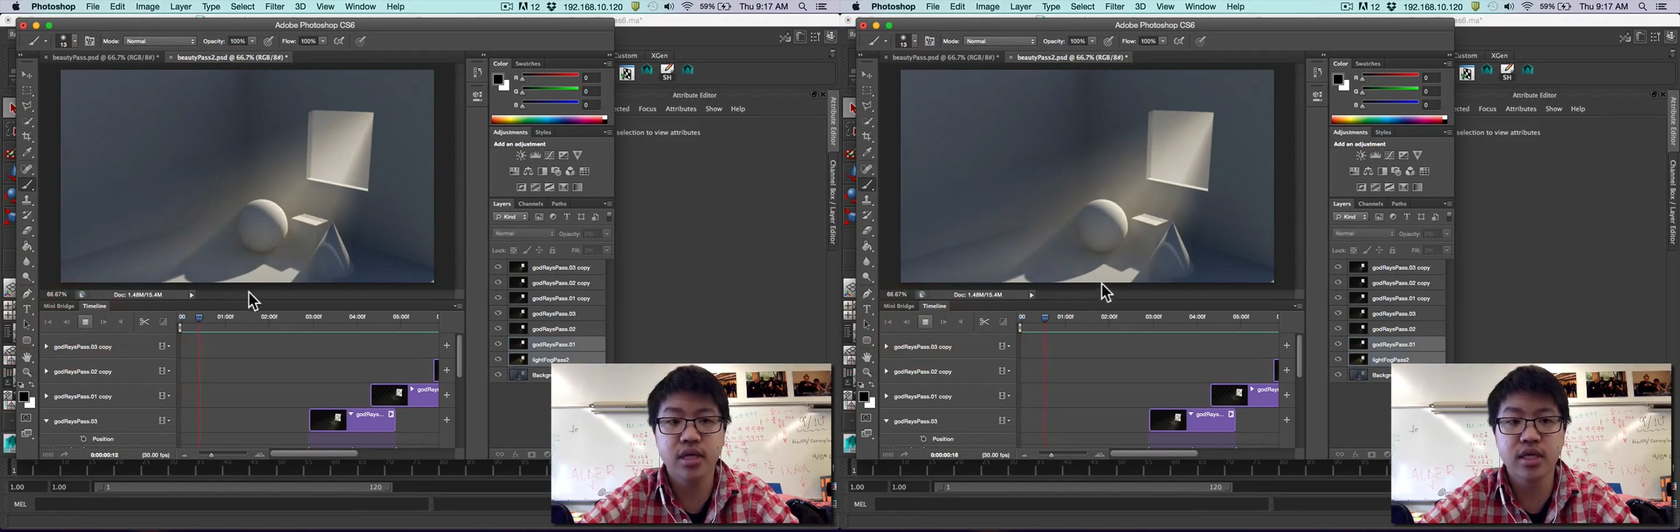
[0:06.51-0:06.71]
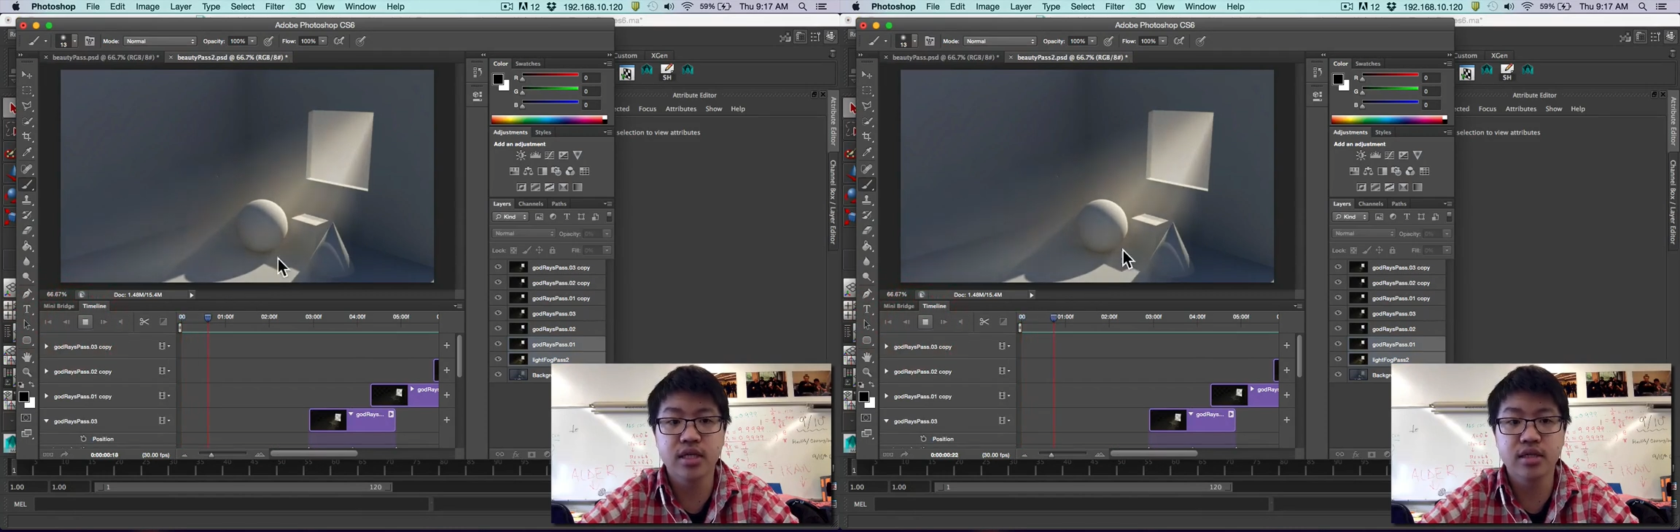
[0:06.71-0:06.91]

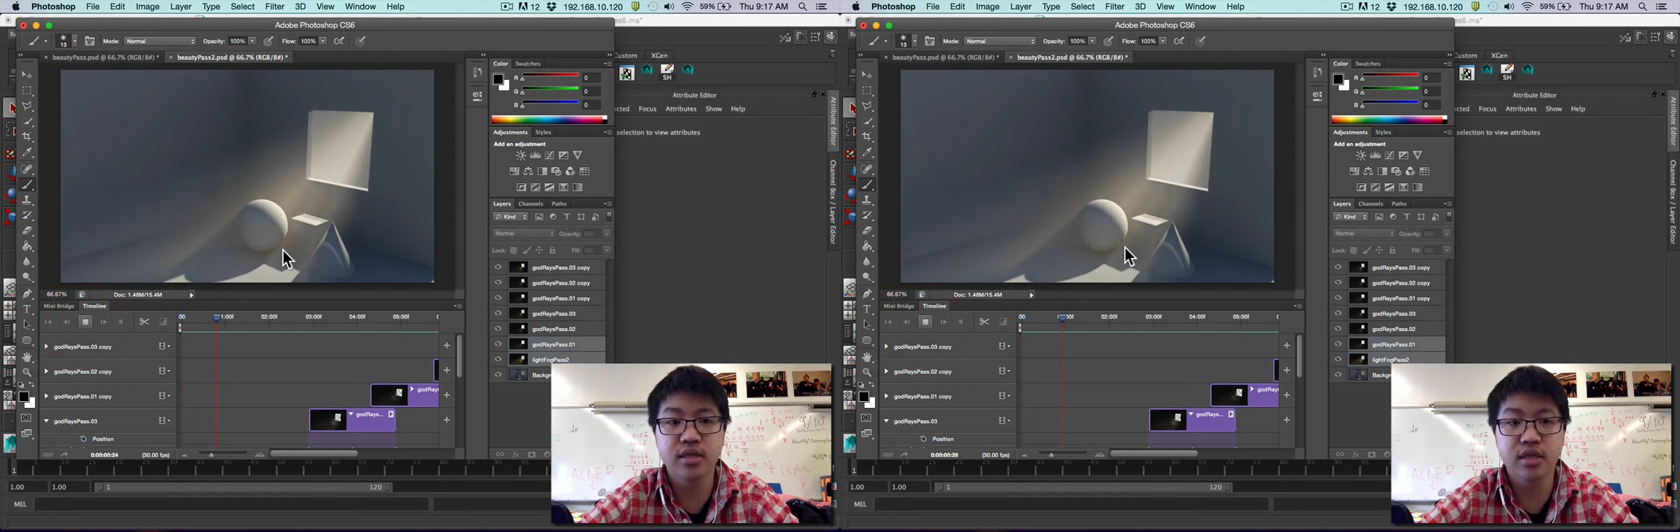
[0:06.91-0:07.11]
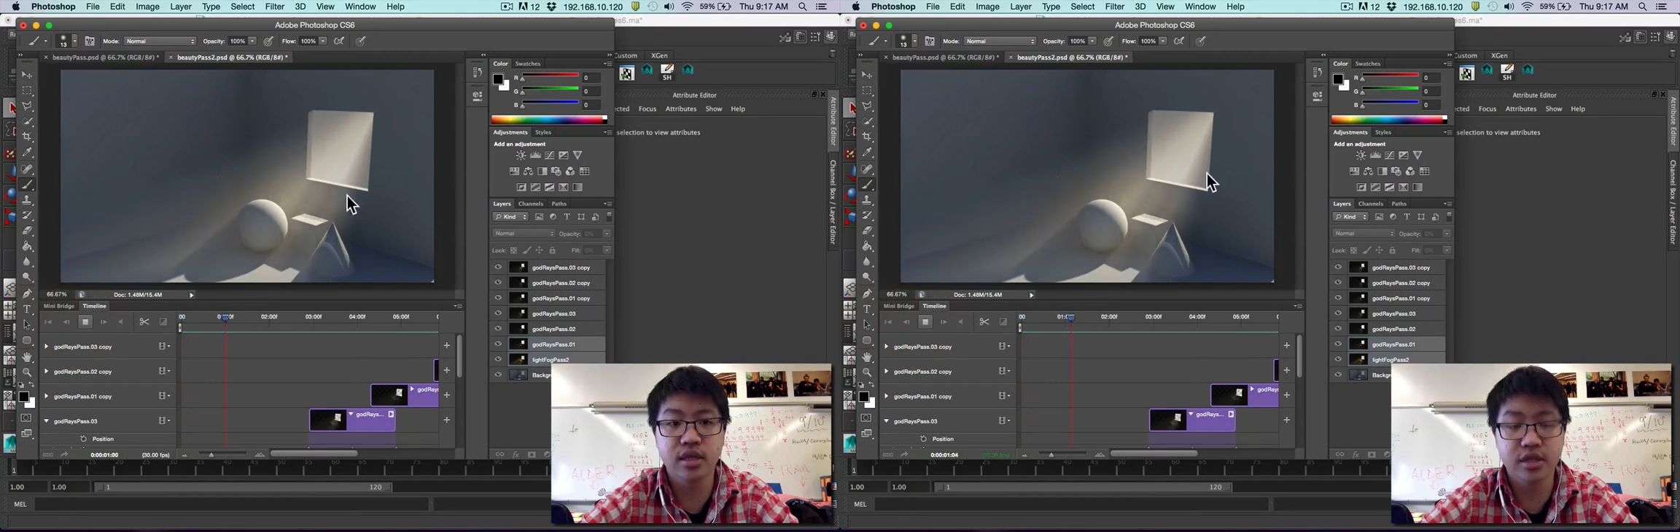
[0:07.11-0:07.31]

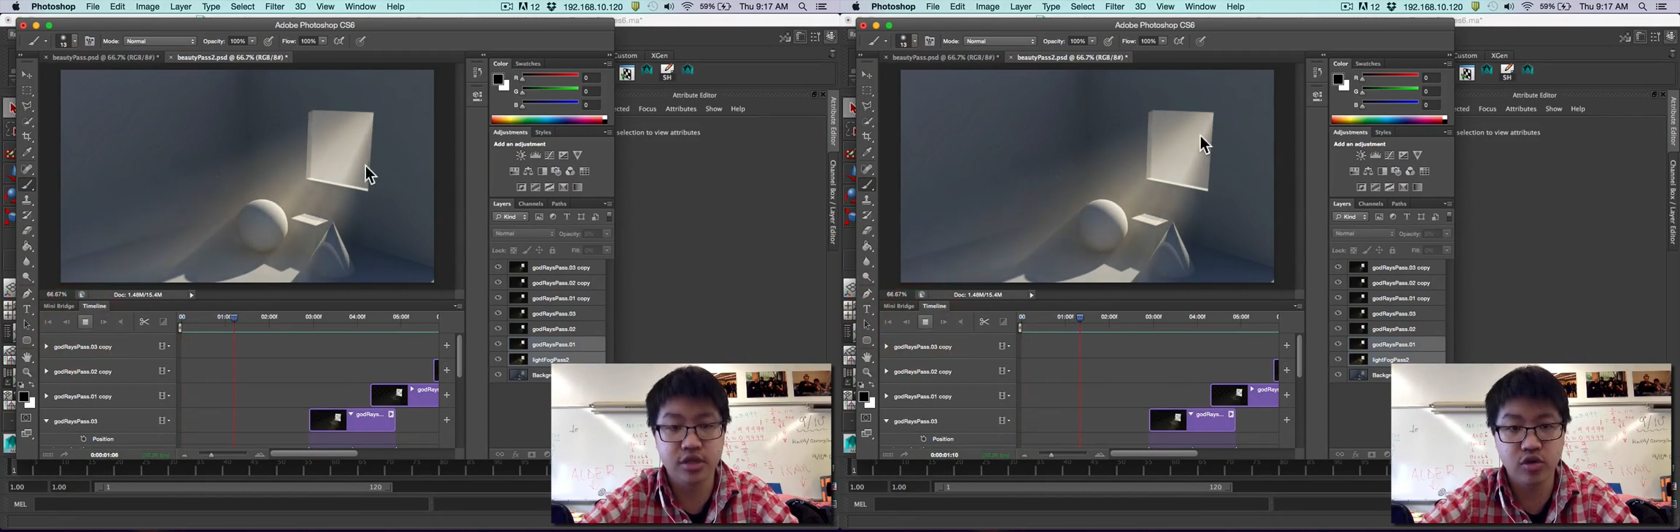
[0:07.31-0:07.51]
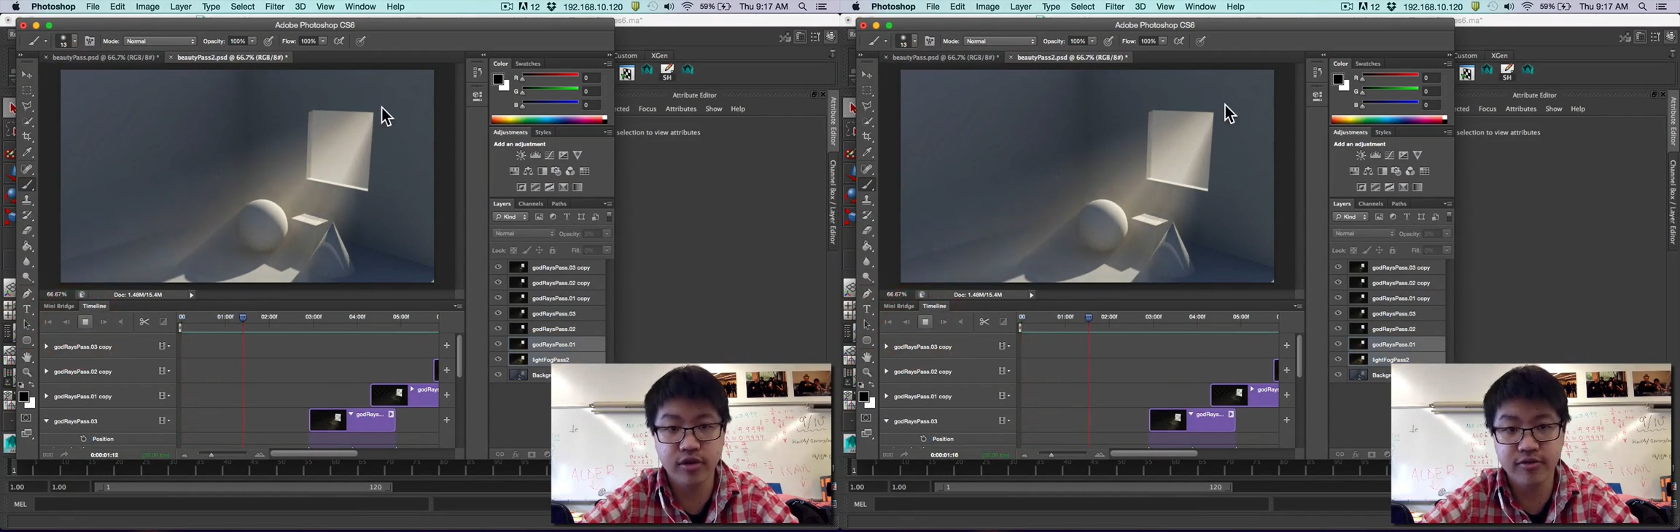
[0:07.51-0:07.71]
is a
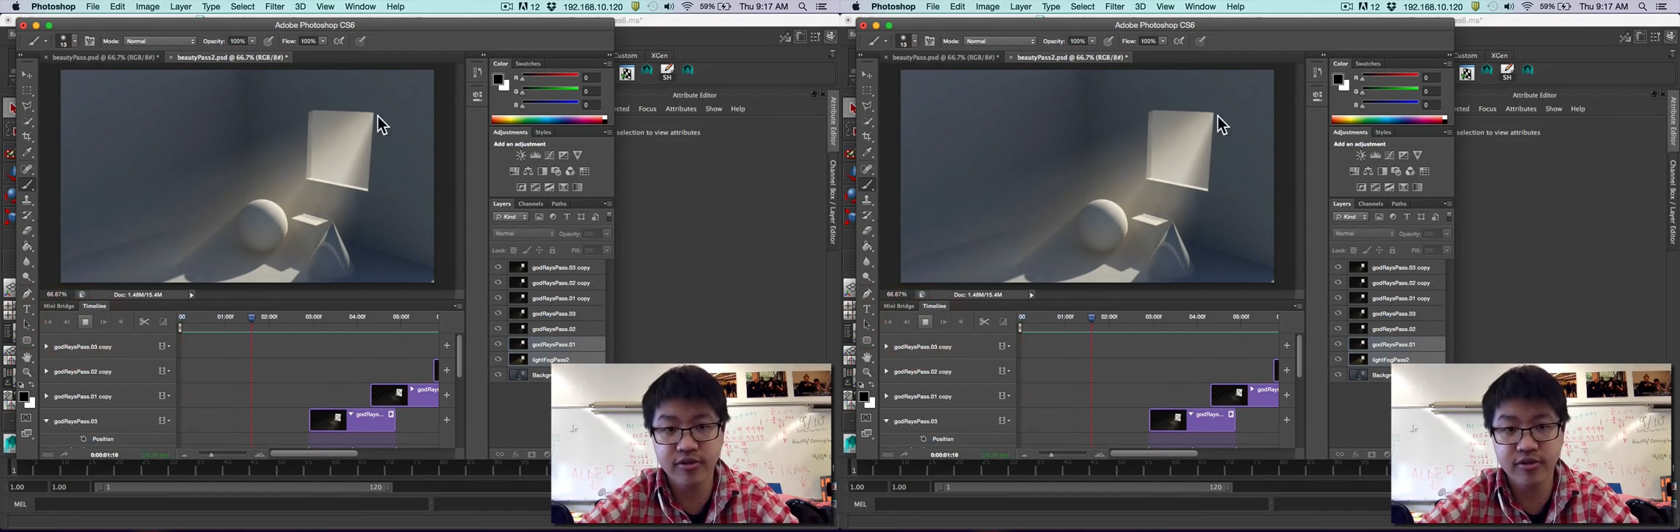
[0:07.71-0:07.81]
short